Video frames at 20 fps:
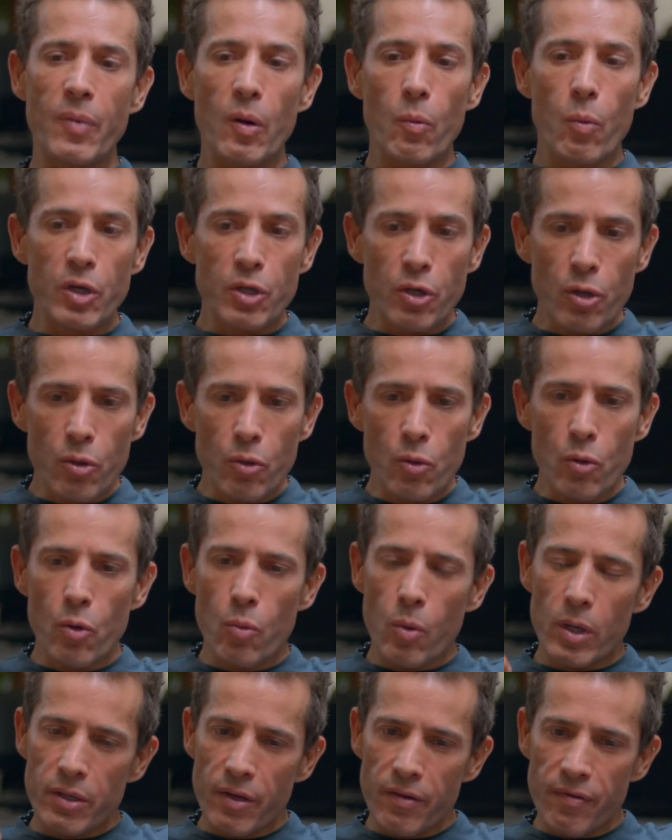But when
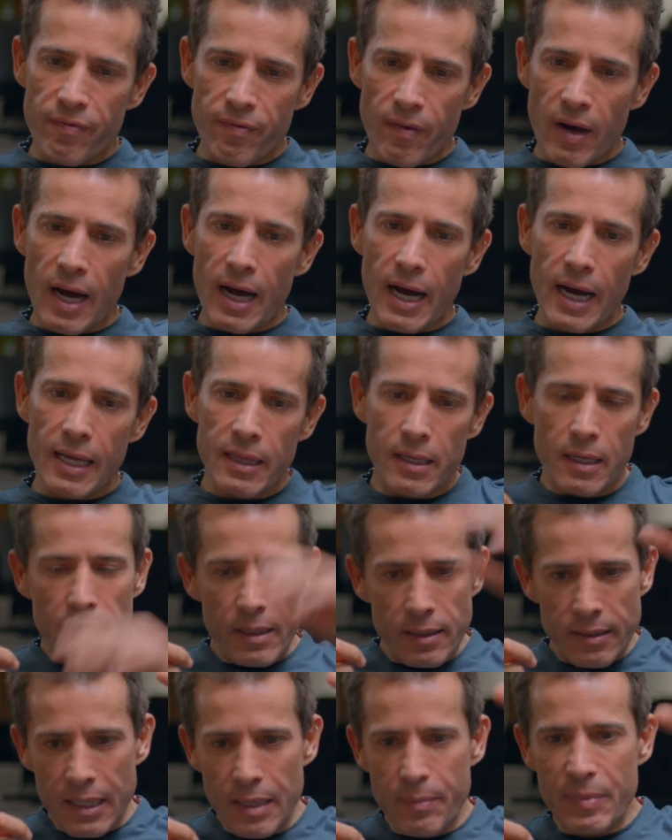you find that
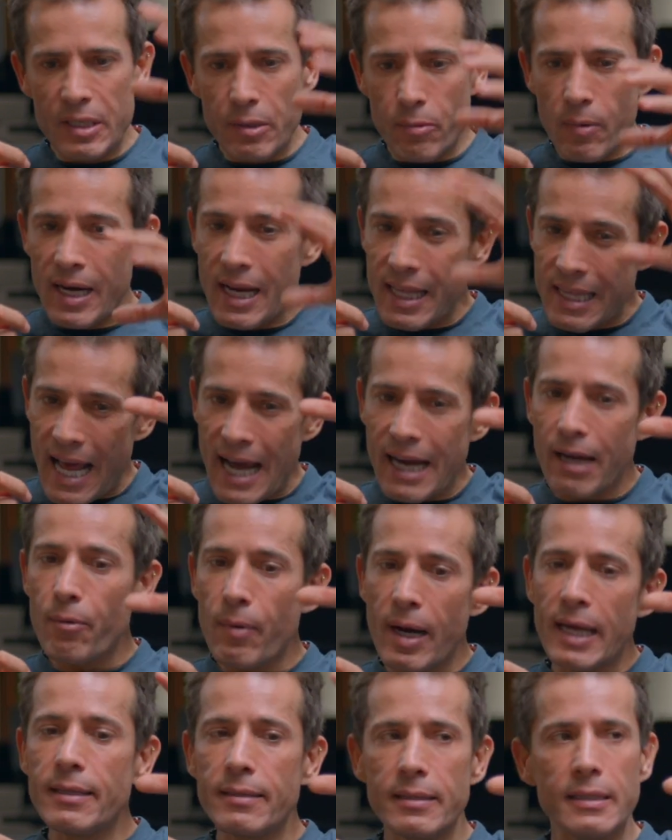the team is great and that
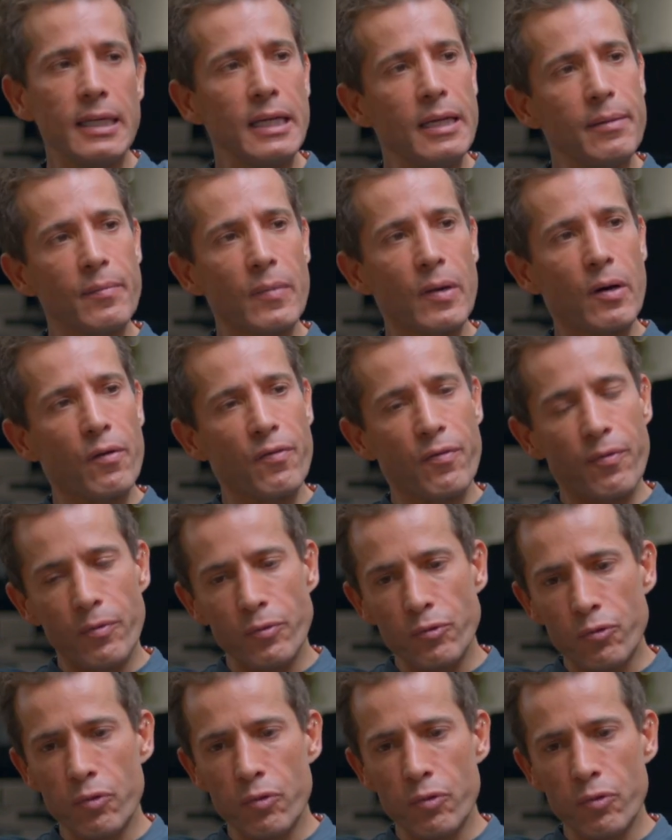great team of